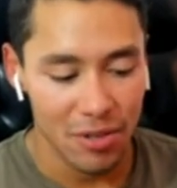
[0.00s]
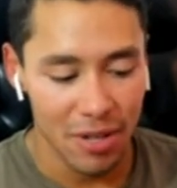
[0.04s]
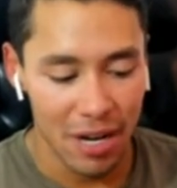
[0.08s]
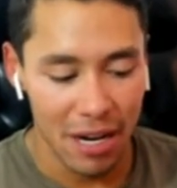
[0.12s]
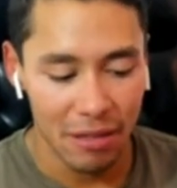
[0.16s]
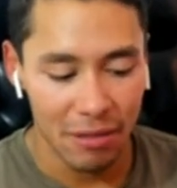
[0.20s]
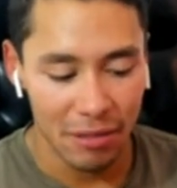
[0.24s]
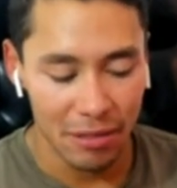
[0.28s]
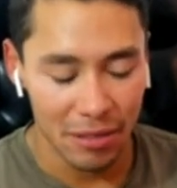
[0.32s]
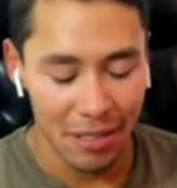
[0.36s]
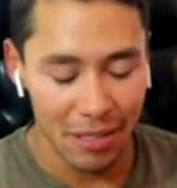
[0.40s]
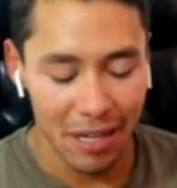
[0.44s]

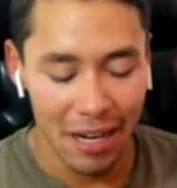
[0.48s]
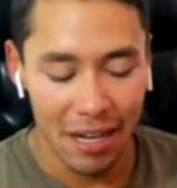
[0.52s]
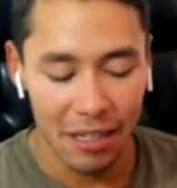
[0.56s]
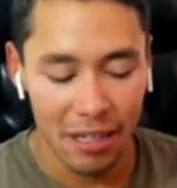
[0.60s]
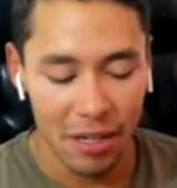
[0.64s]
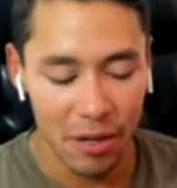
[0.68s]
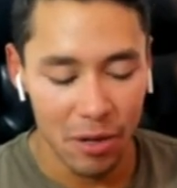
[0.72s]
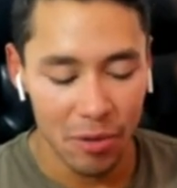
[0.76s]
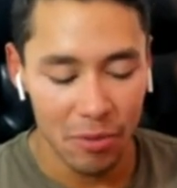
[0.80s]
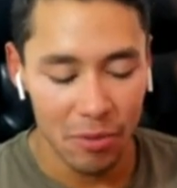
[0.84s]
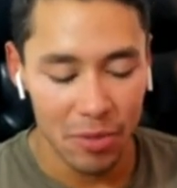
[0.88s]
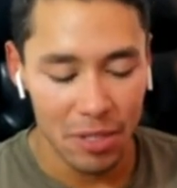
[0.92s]
I
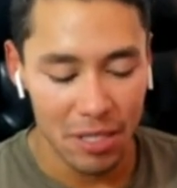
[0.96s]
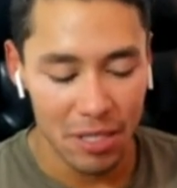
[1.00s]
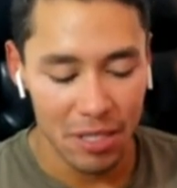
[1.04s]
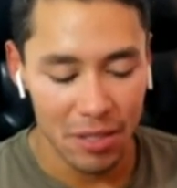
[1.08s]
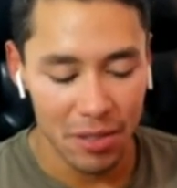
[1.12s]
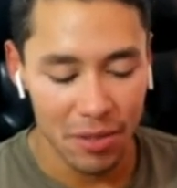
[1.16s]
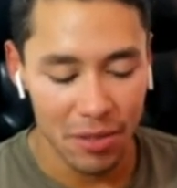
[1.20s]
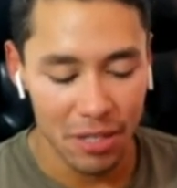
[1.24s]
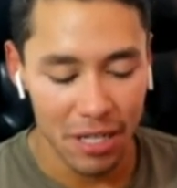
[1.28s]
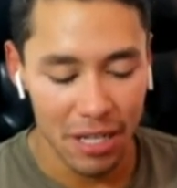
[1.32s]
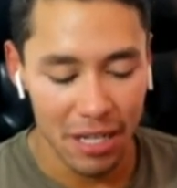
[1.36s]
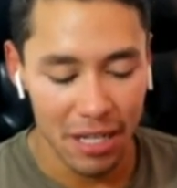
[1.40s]
always
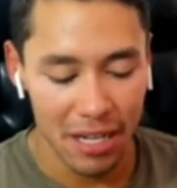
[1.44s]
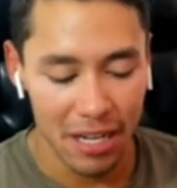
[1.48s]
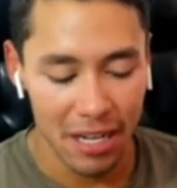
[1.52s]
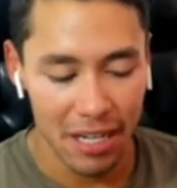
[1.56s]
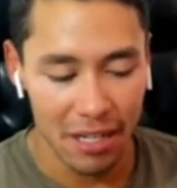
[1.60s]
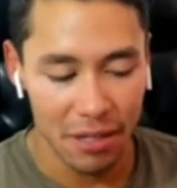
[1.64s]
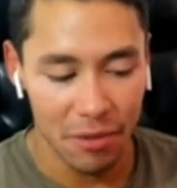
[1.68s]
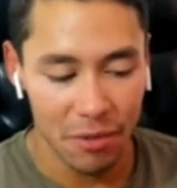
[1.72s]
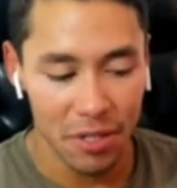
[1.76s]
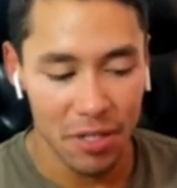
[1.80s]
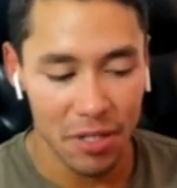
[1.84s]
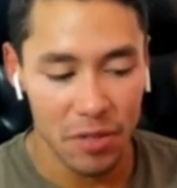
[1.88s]
gonna like
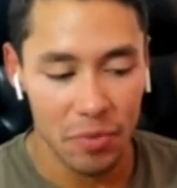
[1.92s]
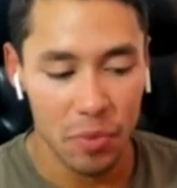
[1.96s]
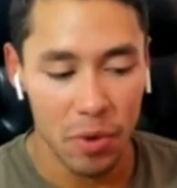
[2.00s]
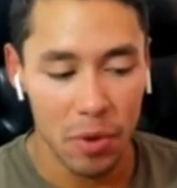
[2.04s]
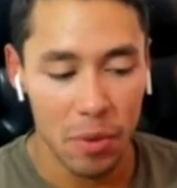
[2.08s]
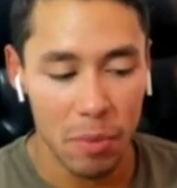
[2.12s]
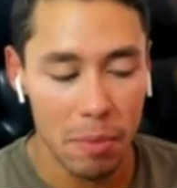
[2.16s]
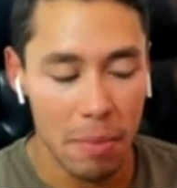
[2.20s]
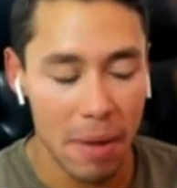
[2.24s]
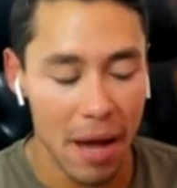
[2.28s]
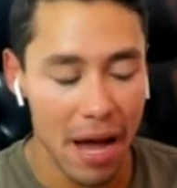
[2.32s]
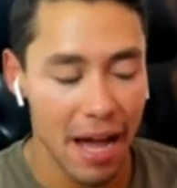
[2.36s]

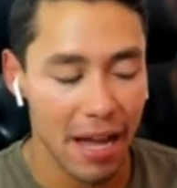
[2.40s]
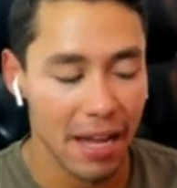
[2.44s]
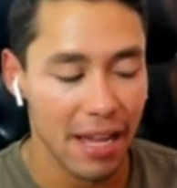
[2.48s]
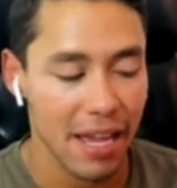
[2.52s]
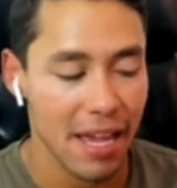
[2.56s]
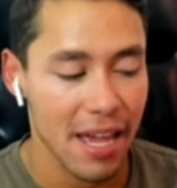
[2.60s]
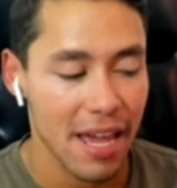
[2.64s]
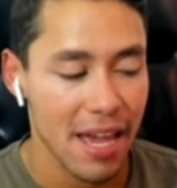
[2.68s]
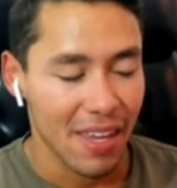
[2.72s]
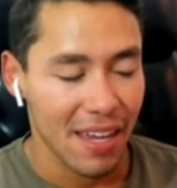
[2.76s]
respond back.